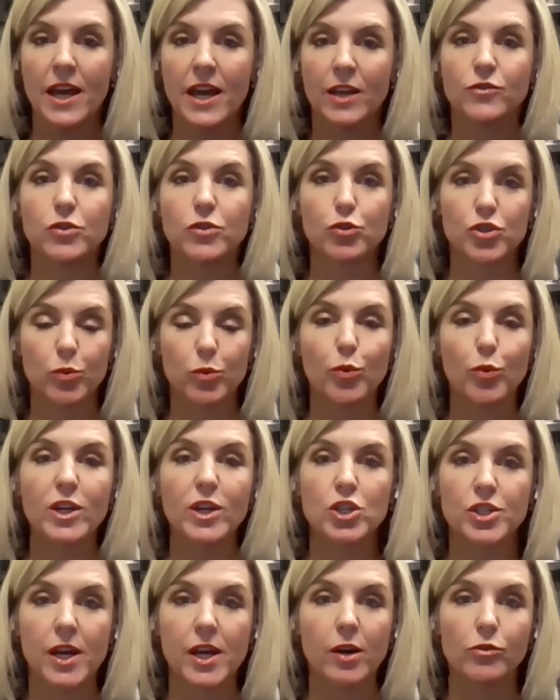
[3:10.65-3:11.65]
And so she
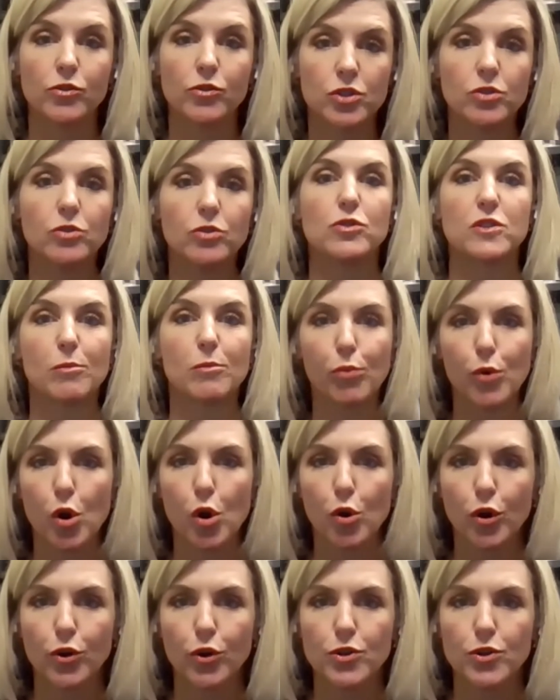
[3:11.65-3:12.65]
reached out to some
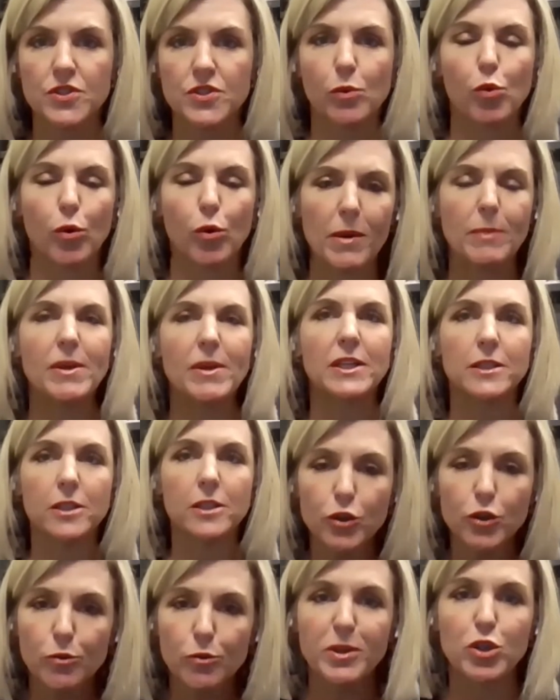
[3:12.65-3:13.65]
brokers that were maybe a
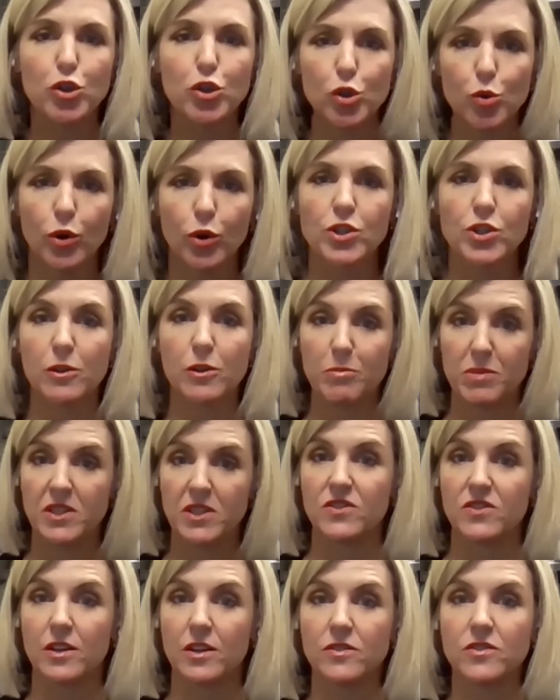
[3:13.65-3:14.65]
little bit newer to the
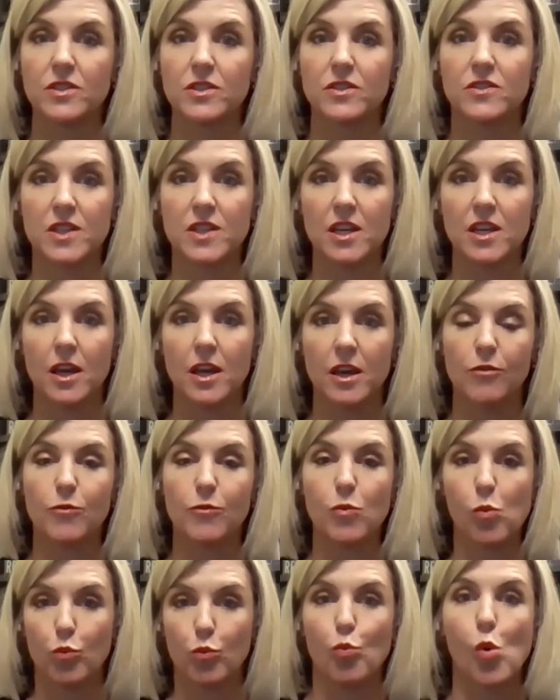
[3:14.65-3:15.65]
business to see if
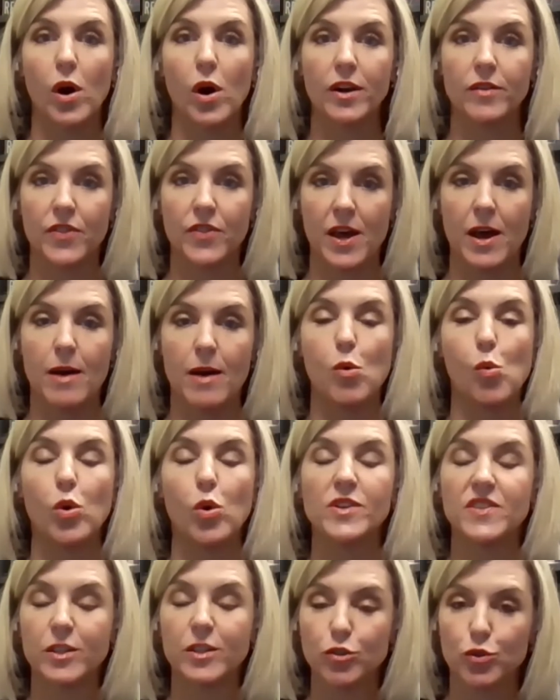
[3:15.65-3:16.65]
one of them
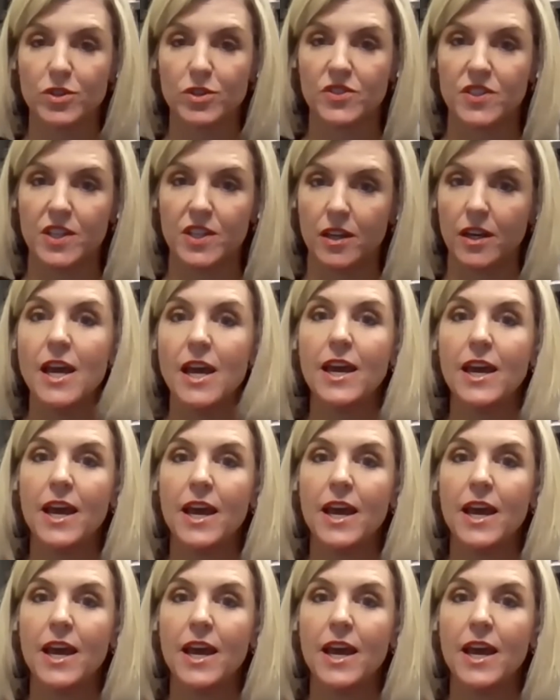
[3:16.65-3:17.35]
was interested.